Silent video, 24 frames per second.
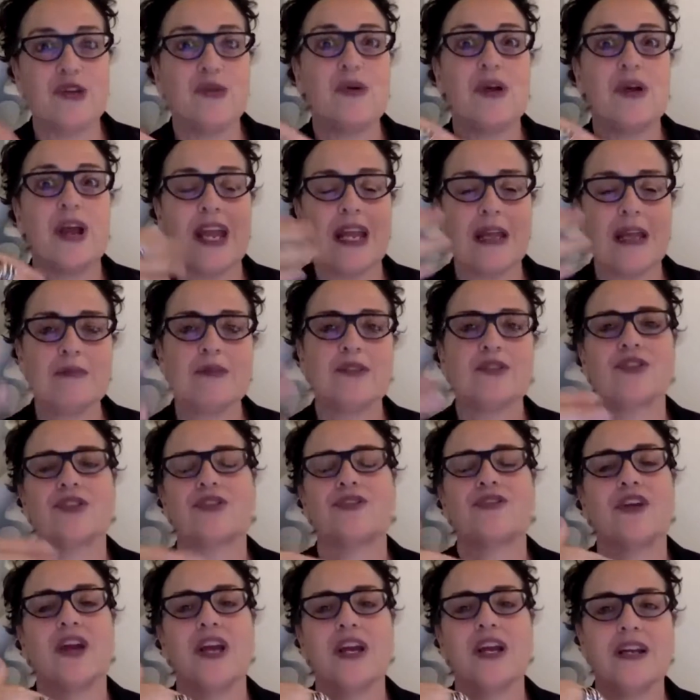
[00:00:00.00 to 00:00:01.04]
you were able to
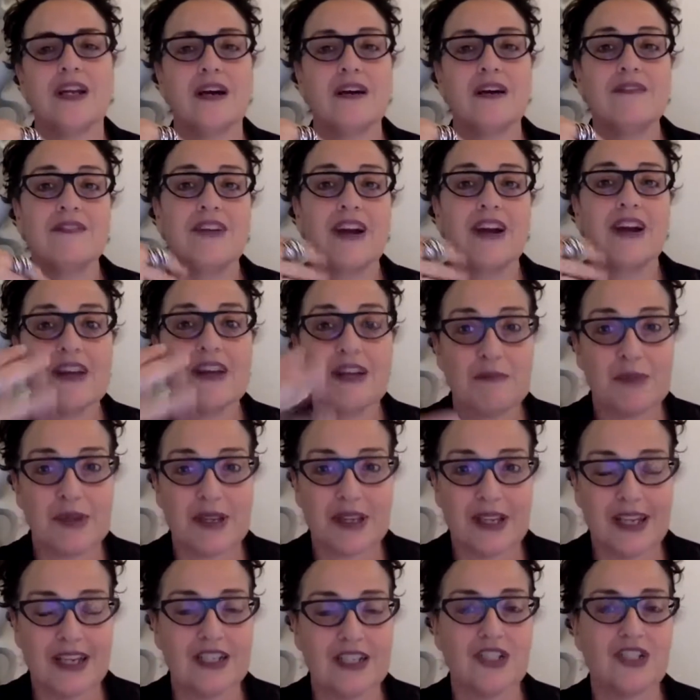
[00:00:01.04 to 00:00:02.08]
create a very big
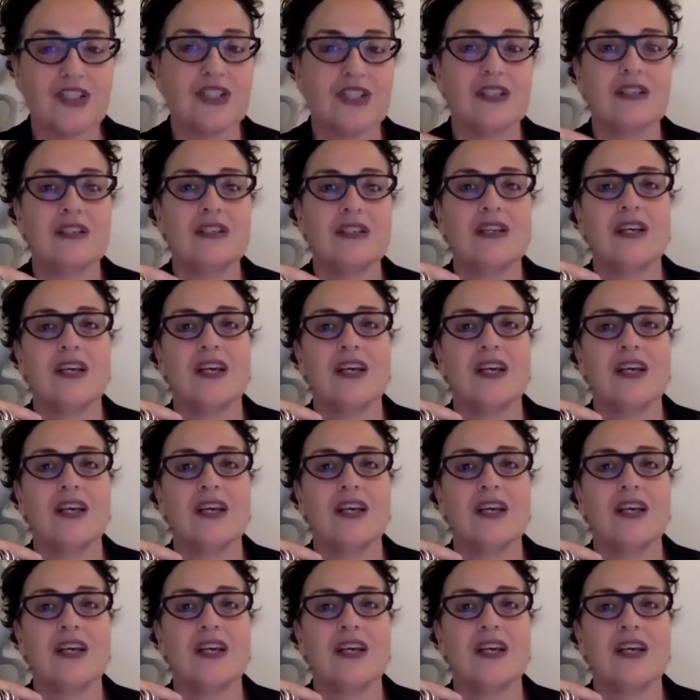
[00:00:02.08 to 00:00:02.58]
kitchen